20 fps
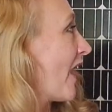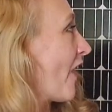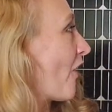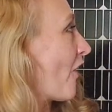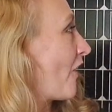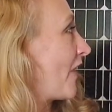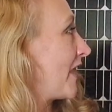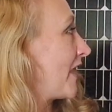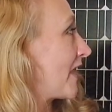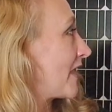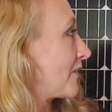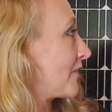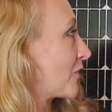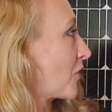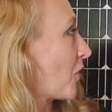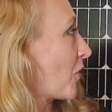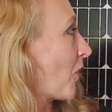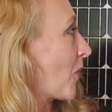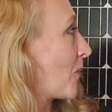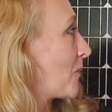I have
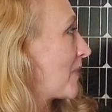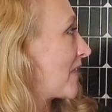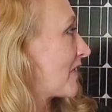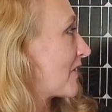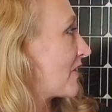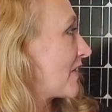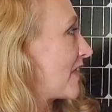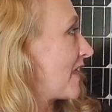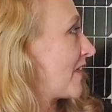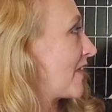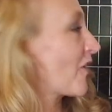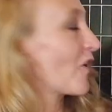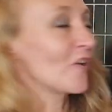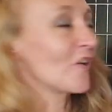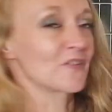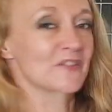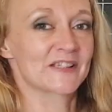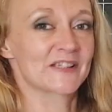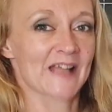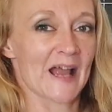got a big thing
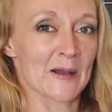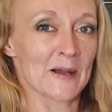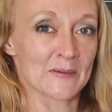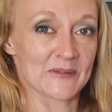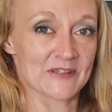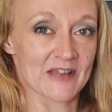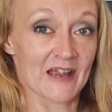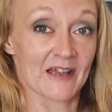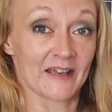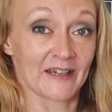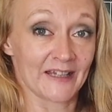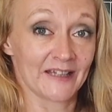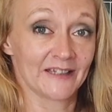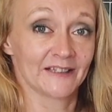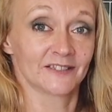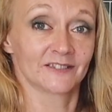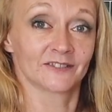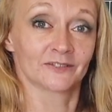of sound deadening,